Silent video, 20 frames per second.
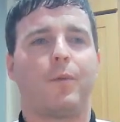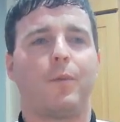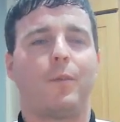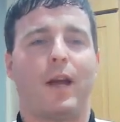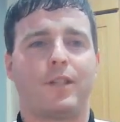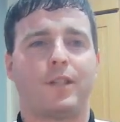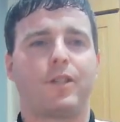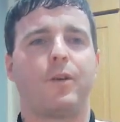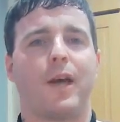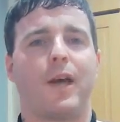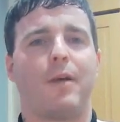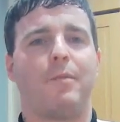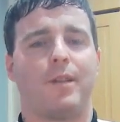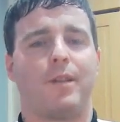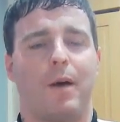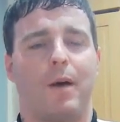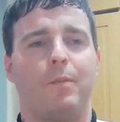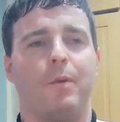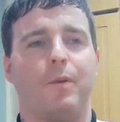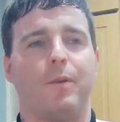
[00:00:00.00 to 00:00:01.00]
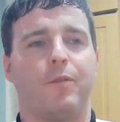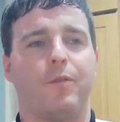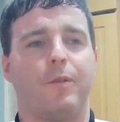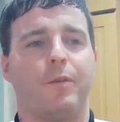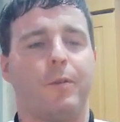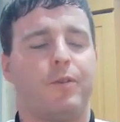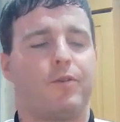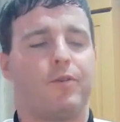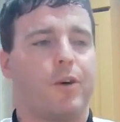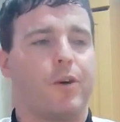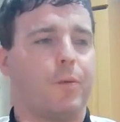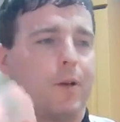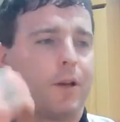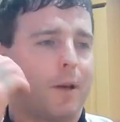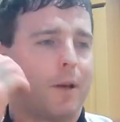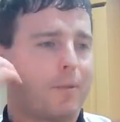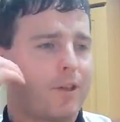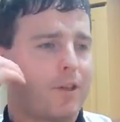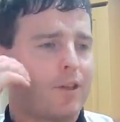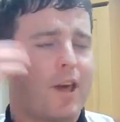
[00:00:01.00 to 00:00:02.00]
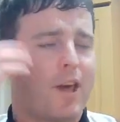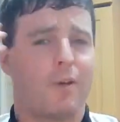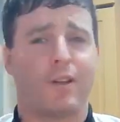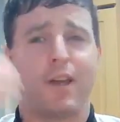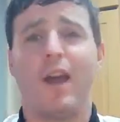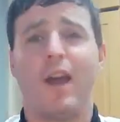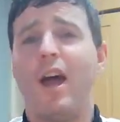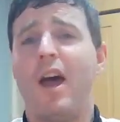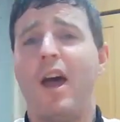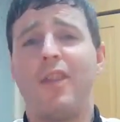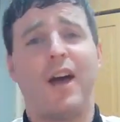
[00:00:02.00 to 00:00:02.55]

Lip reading: We had two games in hand, but we drew one of them against Chelsea.